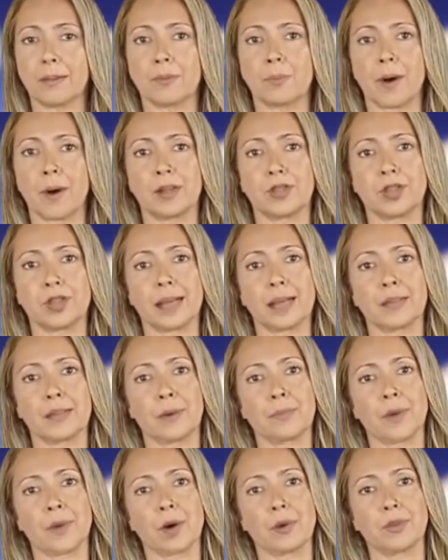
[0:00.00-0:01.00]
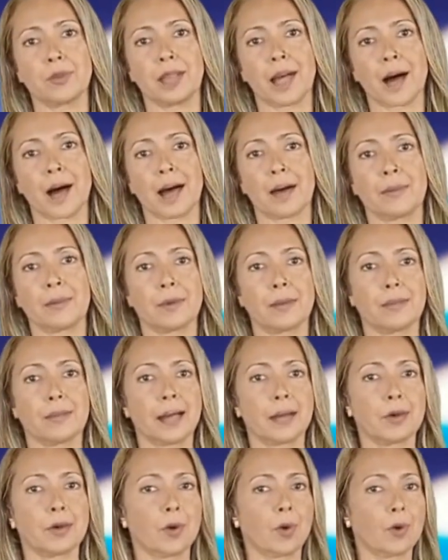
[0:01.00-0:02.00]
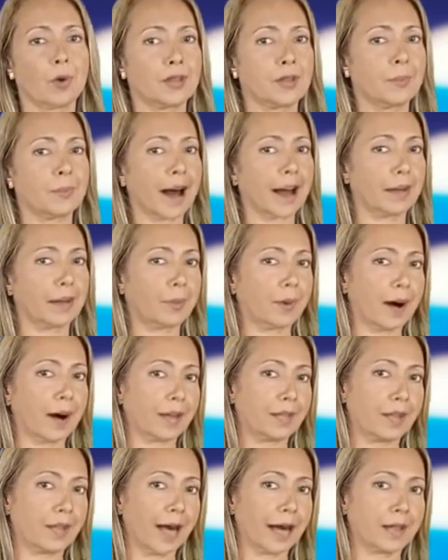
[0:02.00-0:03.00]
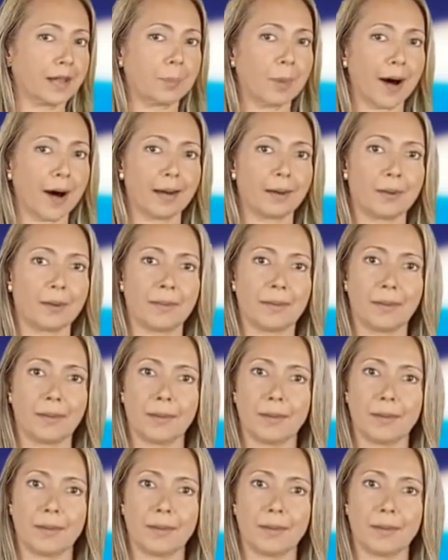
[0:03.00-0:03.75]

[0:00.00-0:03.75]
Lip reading: Brushing at the wrong time can cause bad breath as well.